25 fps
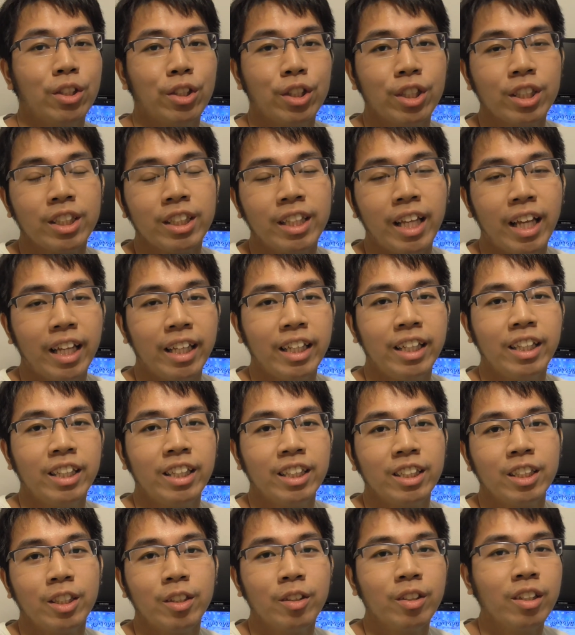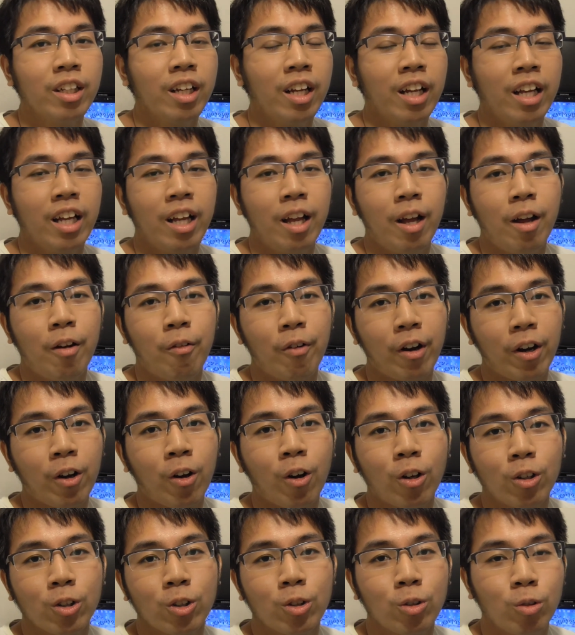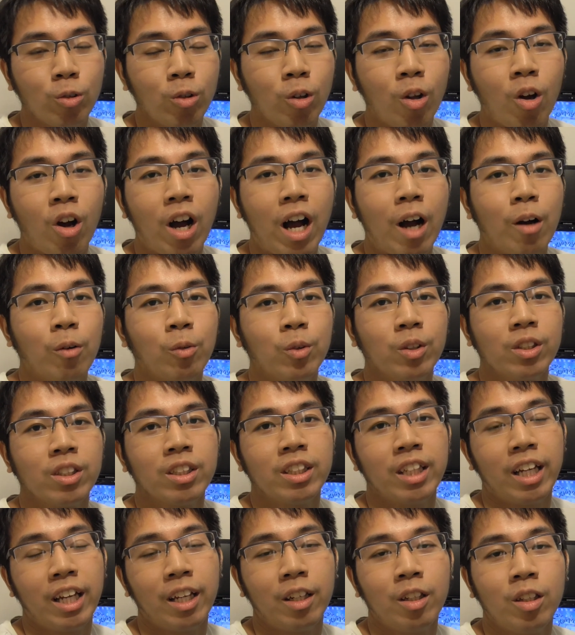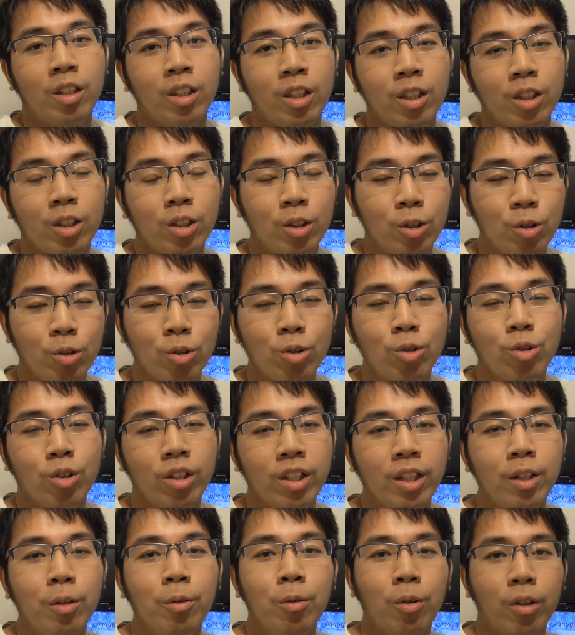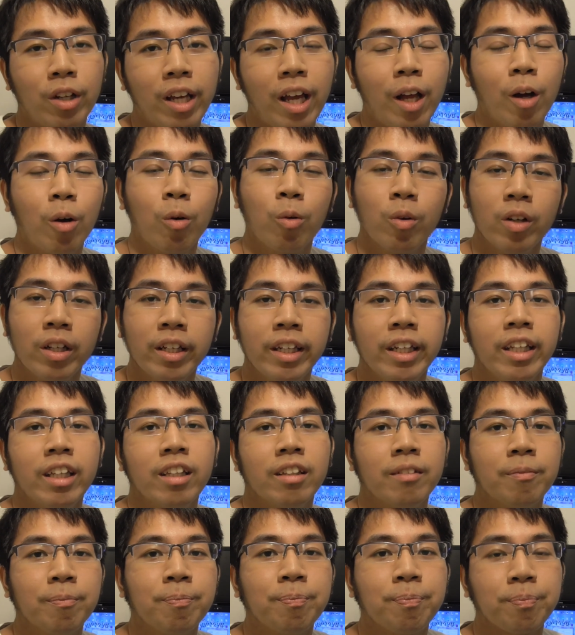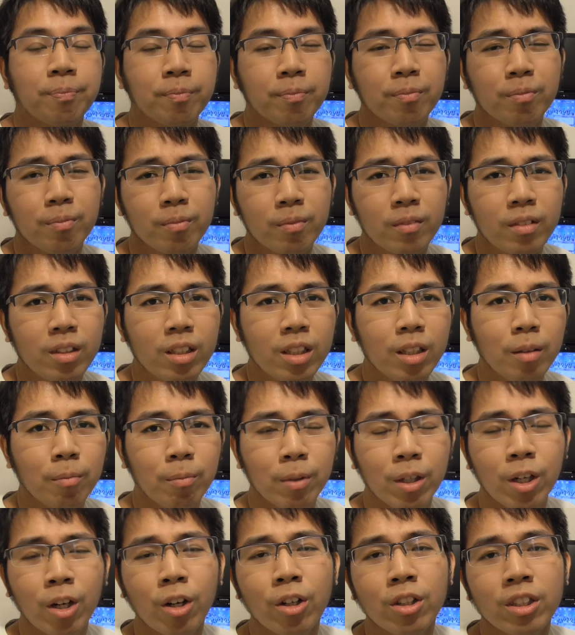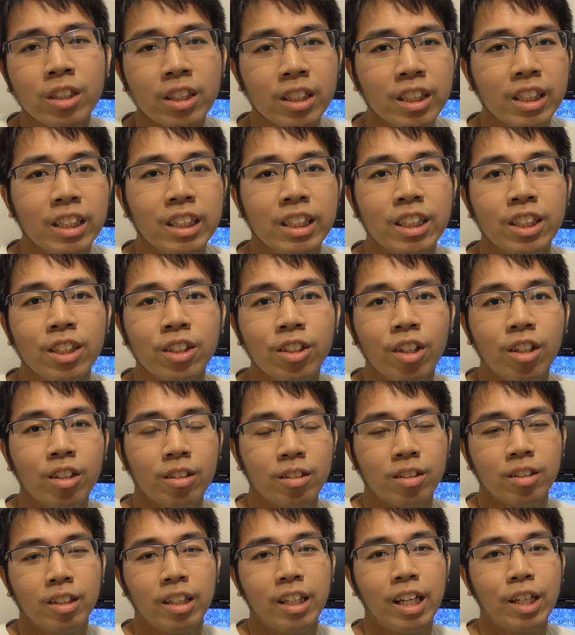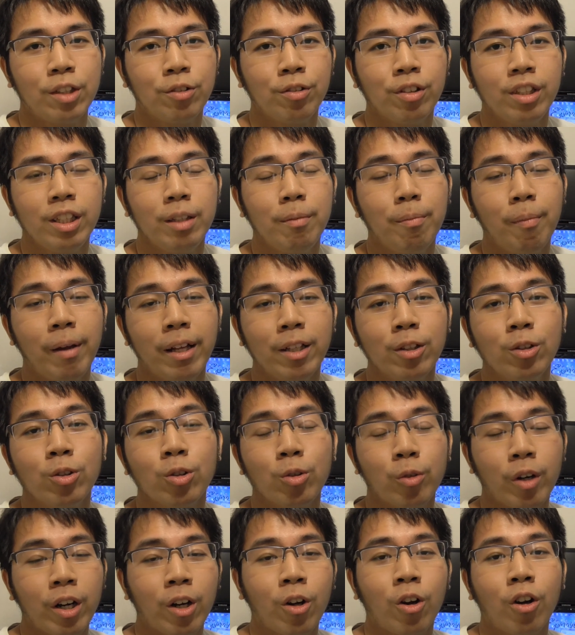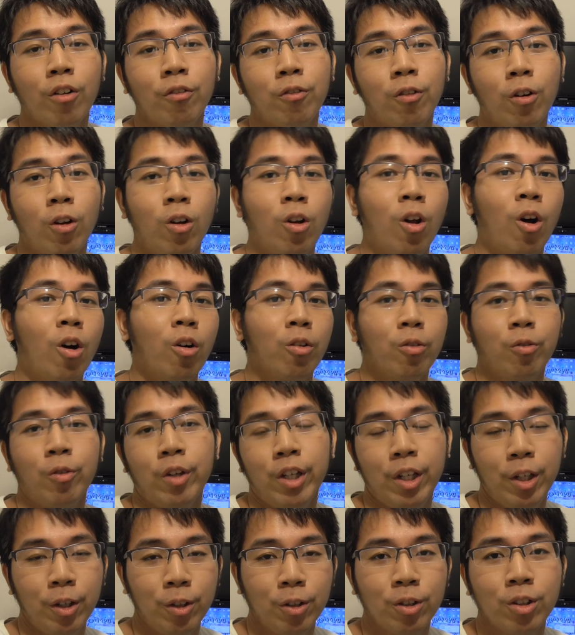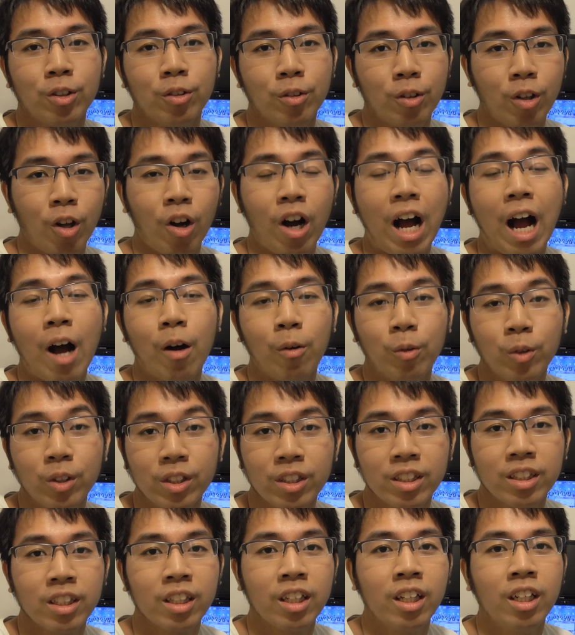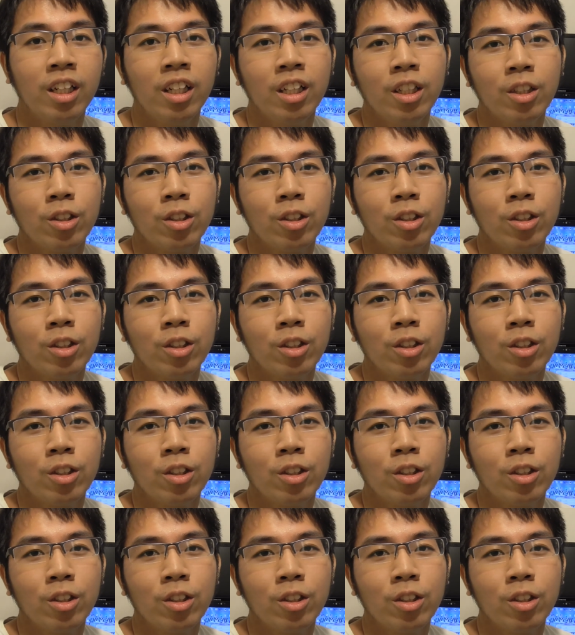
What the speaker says: It's just that it doesn't record so long hours, and it usually will get overheat because it's not actually meant to record for long videos, long hours.